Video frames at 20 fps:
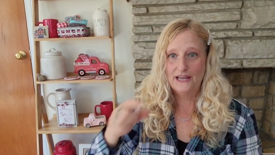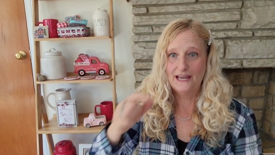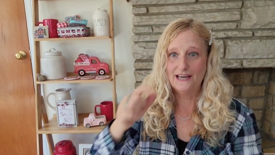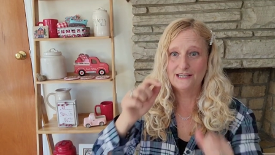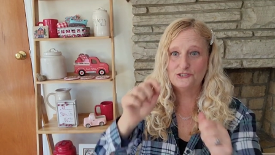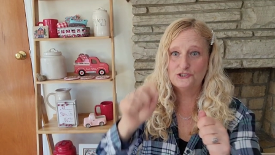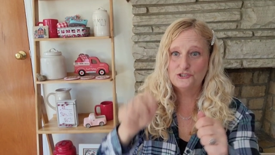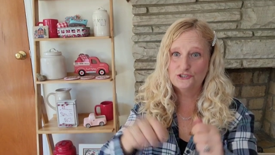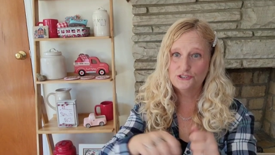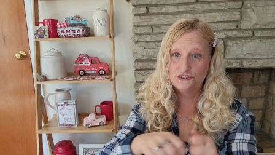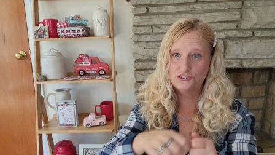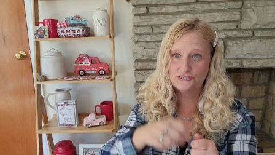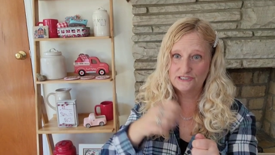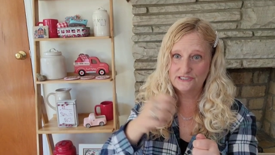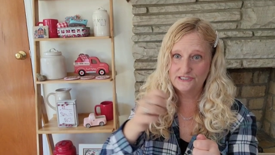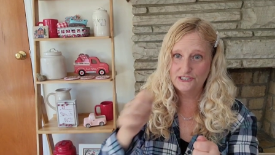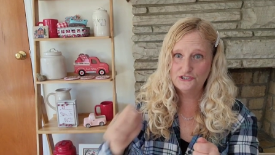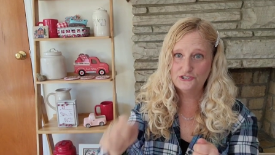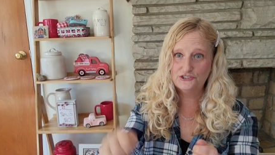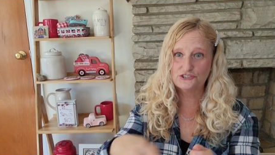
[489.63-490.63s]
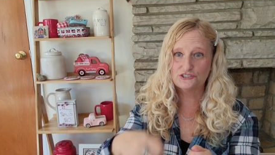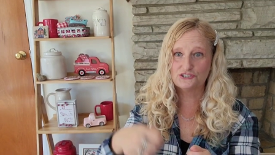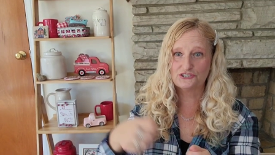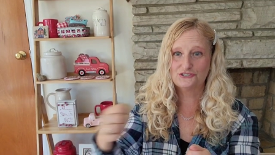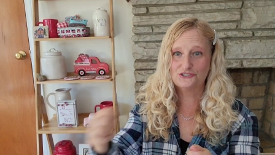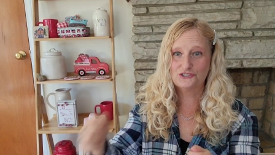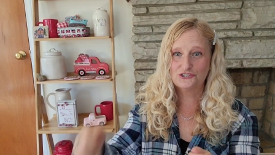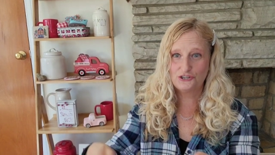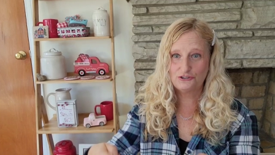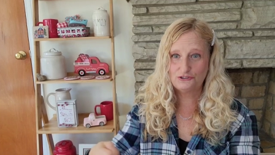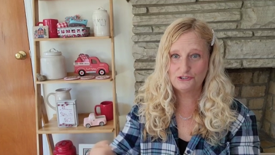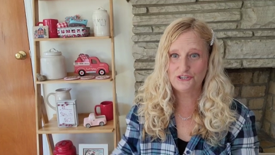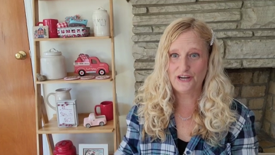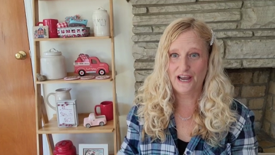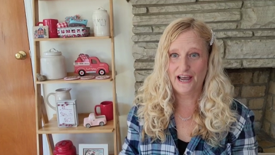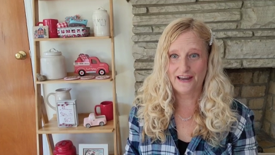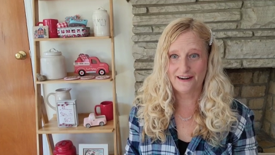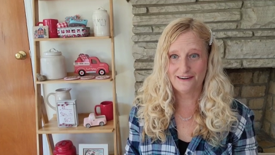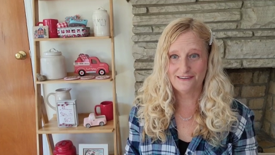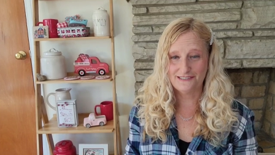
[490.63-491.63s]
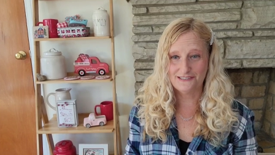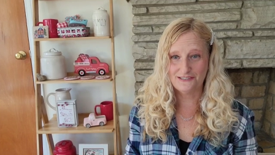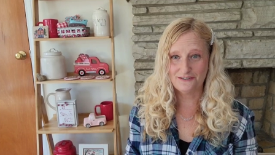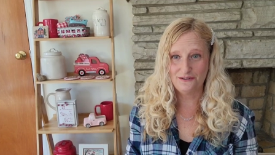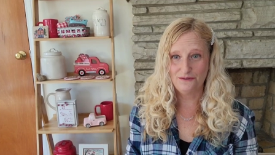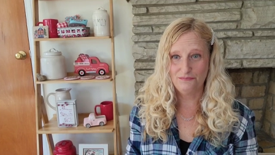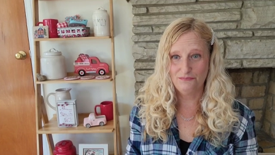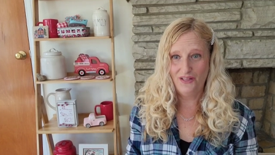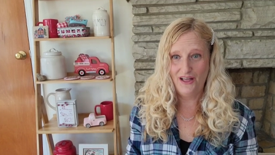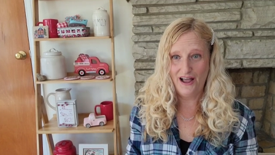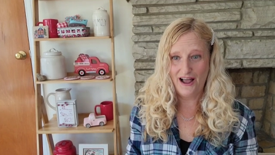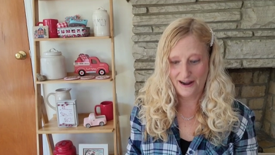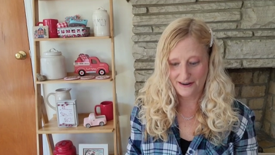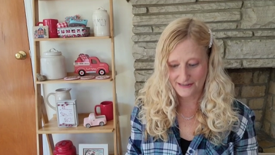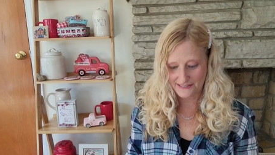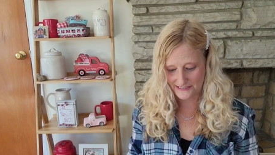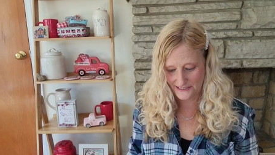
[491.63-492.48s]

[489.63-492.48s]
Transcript: and she stitches and shows you how to do the block.